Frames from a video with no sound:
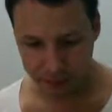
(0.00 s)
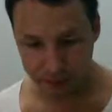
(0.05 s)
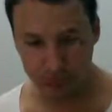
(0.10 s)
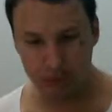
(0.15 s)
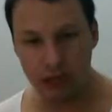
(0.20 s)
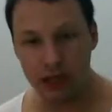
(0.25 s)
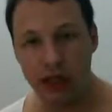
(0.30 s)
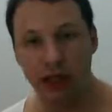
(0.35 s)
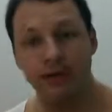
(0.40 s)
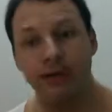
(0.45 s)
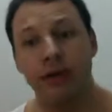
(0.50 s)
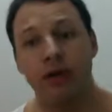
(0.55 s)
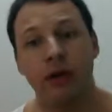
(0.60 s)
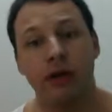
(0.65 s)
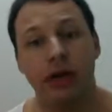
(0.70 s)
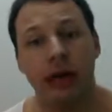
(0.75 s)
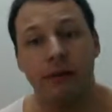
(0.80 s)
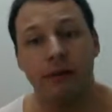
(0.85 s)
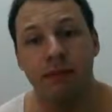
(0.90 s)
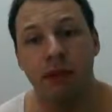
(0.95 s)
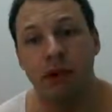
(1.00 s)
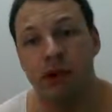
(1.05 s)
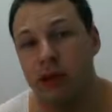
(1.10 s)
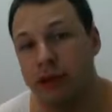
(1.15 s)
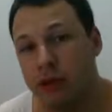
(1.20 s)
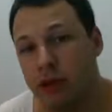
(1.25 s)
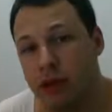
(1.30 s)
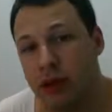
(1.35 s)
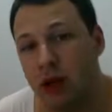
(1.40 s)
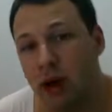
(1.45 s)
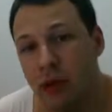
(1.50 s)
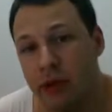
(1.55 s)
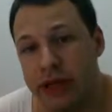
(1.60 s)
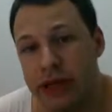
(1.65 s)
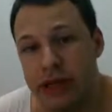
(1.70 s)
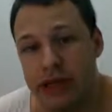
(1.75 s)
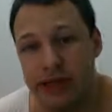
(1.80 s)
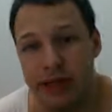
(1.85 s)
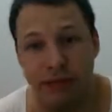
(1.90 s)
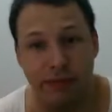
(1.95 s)
If you don't have Pokemon Go
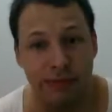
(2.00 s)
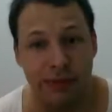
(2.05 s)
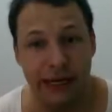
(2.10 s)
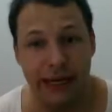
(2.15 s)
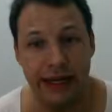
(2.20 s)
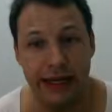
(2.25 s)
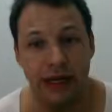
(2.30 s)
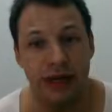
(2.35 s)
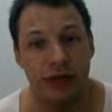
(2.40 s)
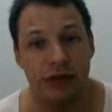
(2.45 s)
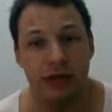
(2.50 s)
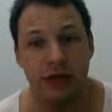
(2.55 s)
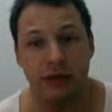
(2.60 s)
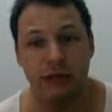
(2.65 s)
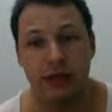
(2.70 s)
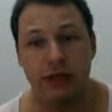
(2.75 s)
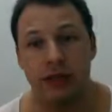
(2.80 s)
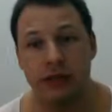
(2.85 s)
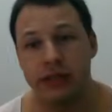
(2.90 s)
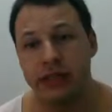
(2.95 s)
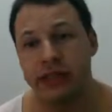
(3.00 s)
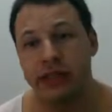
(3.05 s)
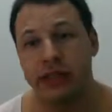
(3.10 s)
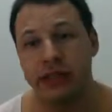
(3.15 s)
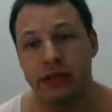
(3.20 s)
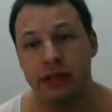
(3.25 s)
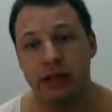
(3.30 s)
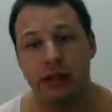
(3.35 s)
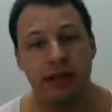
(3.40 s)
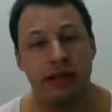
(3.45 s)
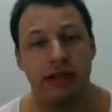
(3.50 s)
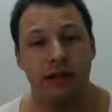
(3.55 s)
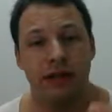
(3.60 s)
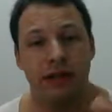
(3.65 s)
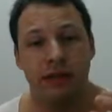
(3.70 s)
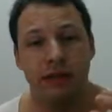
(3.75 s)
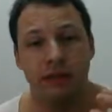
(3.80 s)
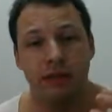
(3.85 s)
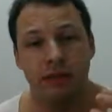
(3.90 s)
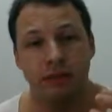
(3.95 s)
yet, then play Ingress because
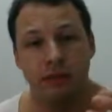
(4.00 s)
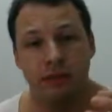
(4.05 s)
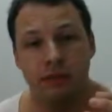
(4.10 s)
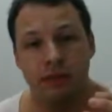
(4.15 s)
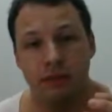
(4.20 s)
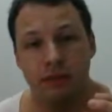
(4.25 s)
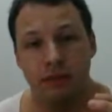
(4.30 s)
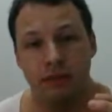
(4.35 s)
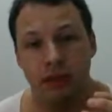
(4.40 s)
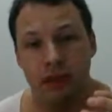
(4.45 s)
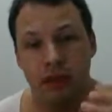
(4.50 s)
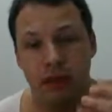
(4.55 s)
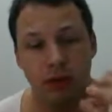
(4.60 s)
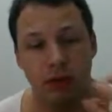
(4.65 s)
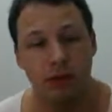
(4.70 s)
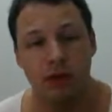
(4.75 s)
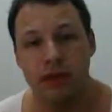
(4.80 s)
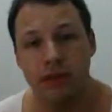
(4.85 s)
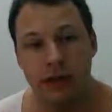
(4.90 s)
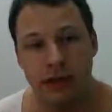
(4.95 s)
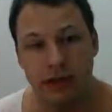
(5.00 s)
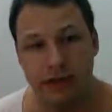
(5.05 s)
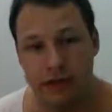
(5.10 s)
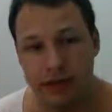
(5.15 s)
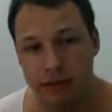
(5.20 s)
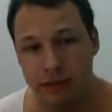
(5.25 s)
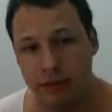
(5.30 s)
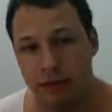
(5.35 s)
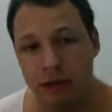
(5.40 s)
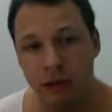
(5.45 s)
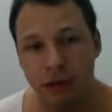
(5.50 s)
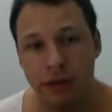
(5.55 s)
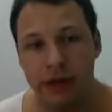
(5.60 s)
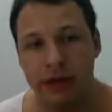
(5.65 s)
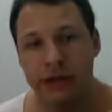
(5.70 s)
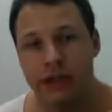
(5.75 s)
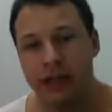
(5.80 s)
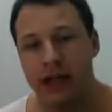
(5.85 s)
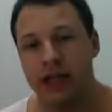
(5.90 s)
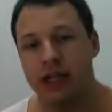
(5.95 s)
it looks simple, but
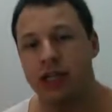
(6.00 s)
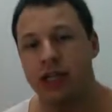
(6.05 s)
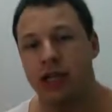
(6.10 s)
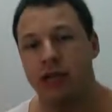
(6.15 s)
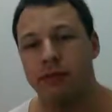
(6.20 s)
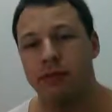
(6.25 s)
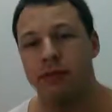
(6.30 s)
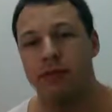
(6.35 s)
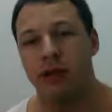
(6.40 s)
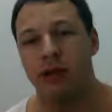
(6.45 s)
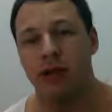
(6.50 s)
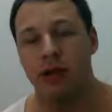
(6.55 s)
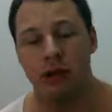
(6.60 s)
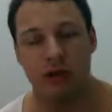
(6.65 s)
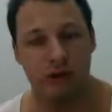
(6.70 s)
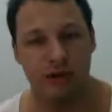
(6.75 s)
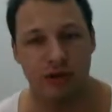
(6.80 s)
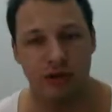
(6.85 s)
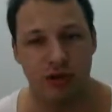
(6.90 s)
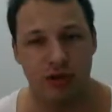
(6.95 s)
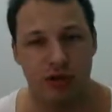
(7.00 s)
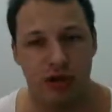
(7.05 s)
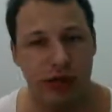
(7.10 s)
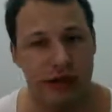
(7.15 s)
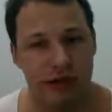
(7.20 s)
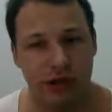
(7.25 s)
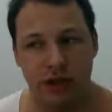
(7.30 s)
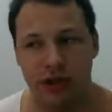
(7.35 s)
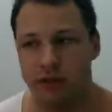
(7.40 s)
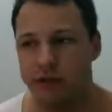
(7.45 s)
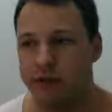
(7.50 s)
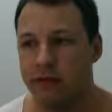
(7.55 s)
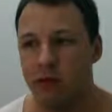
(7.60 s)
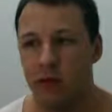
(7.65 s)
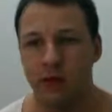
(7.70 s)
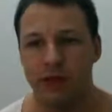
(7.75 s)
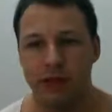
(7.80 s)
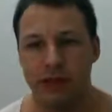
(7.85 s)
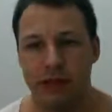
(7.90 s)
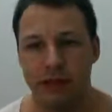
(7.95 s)
it's actually a lot of strategy
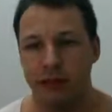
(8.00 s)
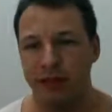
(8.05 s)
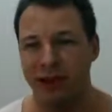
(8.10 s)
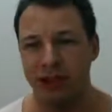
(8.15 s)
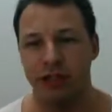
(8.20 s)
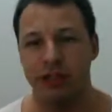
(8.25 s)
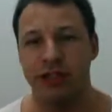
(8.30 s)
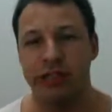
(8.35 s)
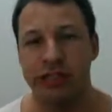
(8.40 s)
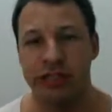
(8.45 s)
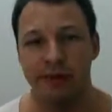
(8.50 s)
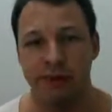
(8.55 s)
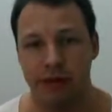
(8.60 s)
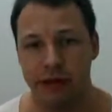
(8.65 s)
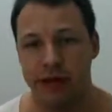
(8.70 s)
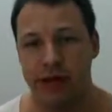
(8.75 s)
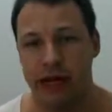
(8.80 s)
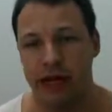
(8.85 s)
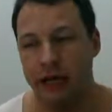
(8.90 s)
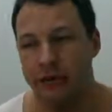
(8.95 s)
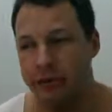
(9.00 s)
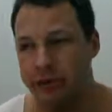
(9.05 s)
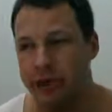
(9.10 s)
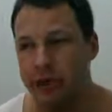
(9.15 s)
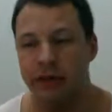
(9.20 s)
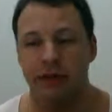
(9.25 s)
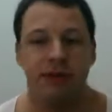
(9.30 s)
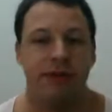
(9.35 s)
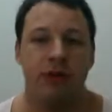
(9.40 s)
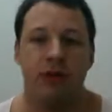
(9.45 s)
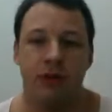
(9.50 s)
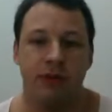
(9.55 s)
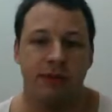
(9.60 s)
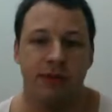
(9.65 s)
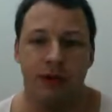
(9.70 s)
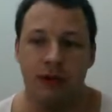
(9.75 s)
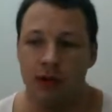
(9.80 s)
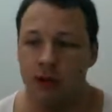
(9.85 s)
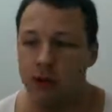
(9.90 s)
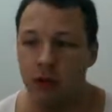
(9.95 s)
involved. It's a much deeper game than the
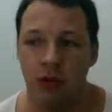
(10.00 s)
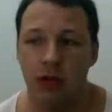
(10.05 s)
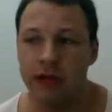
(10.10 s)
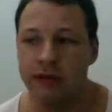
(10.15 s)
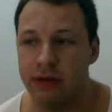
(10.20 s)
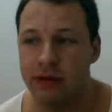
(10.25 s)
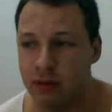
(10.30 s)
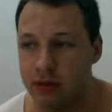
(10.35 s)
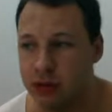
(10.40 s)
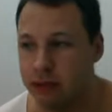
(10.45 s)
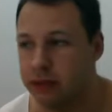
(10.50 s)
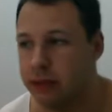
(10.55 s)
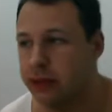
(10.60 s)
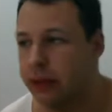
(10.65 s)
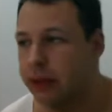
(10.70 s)
Pokemon Go ever will be.